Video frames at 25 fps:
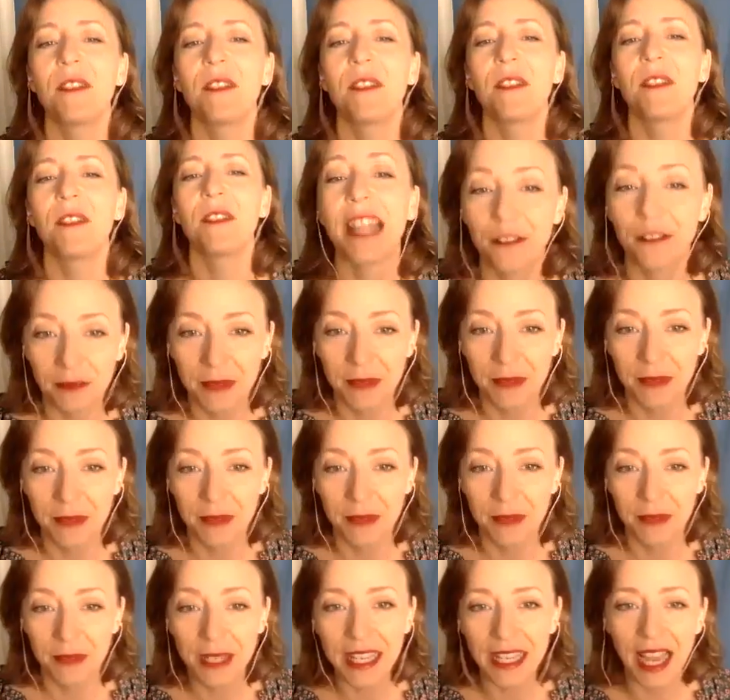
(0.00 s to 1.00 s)
And I feel
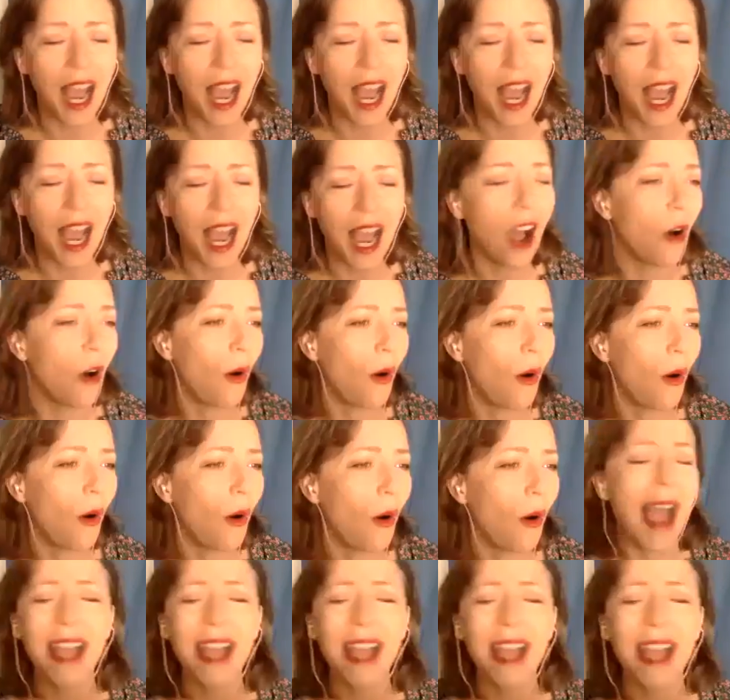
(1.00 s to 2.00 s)
like for me, I
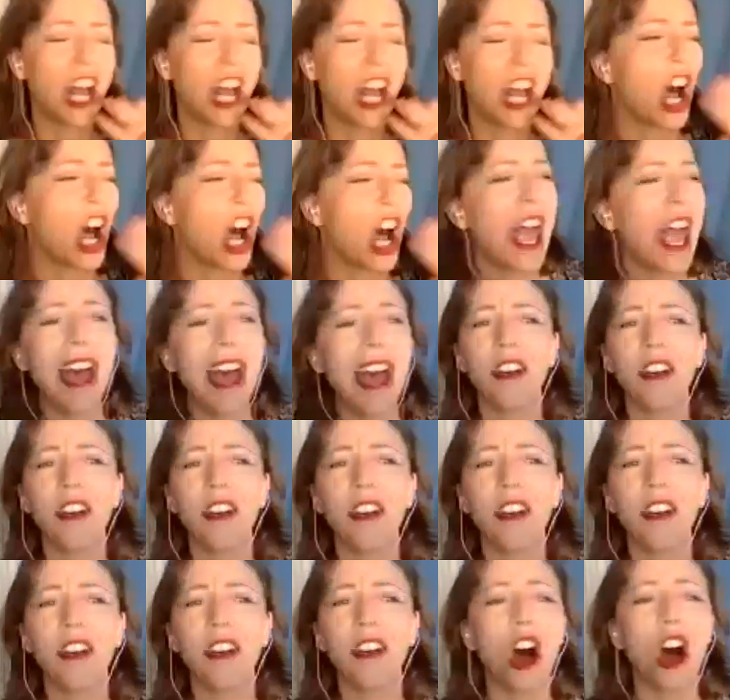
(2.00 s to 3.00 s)
am resistant
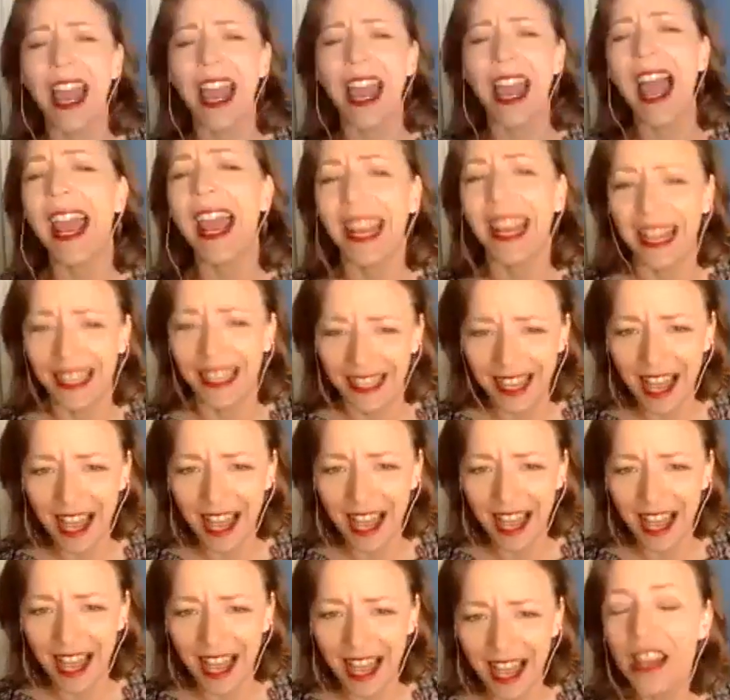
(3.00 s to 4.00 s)
all
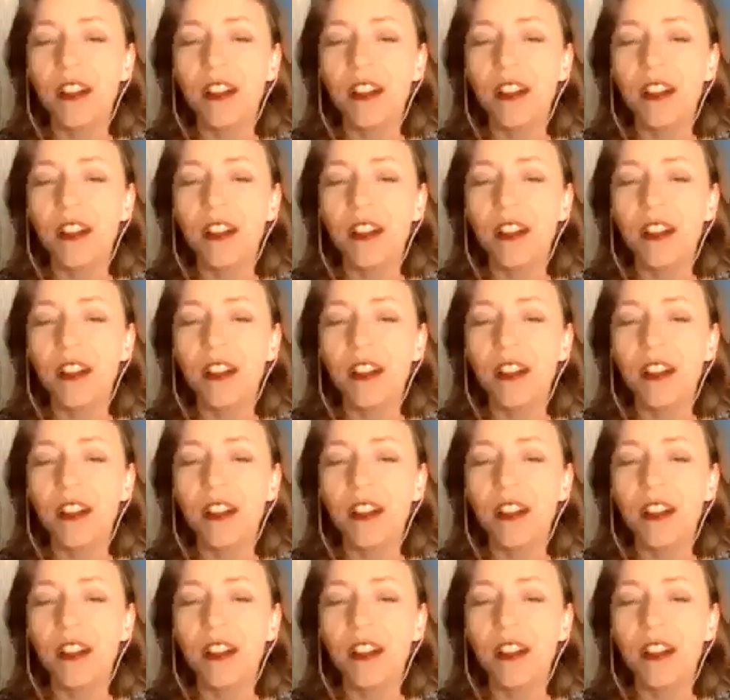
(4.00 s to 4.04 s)
day.